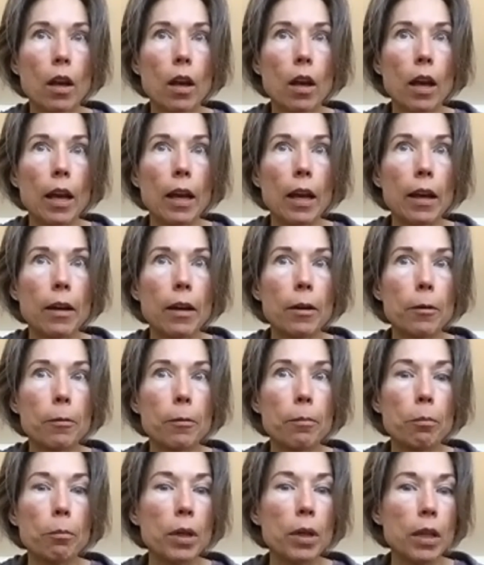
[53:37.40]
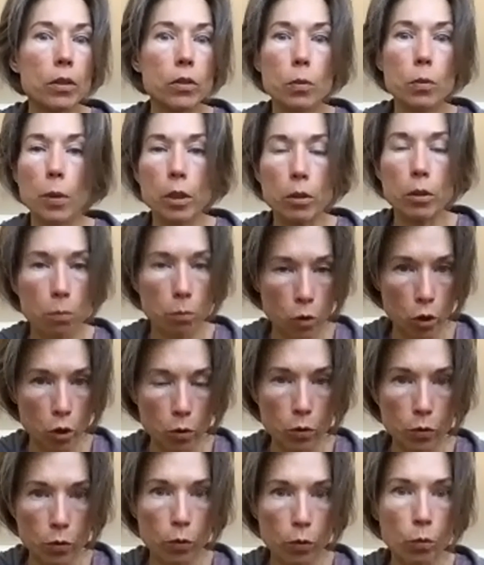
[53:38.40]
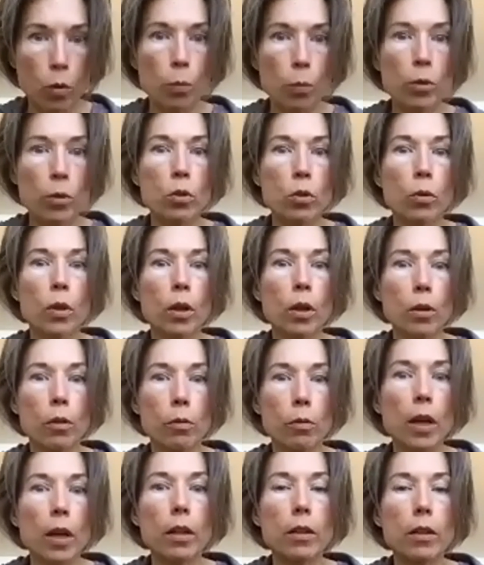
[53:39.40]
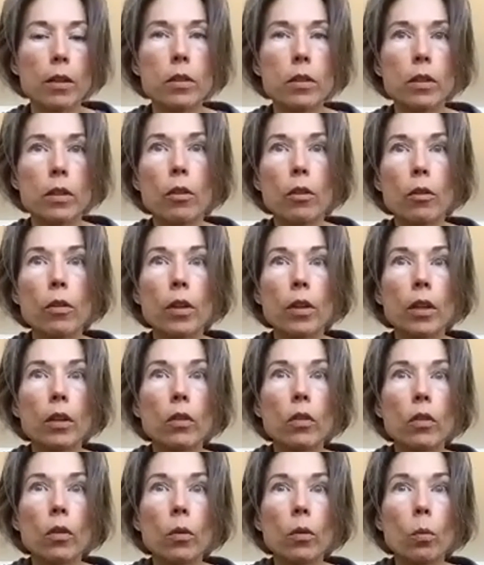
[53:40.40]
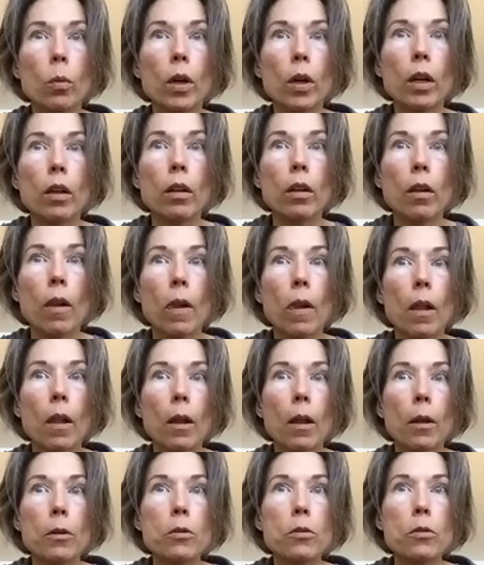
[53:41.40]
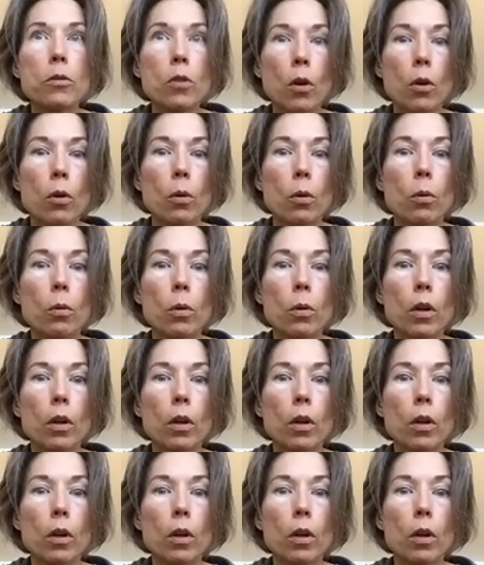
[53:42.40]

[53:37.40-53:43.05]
But it's been used for rheumatoid arthritis and other things as well. So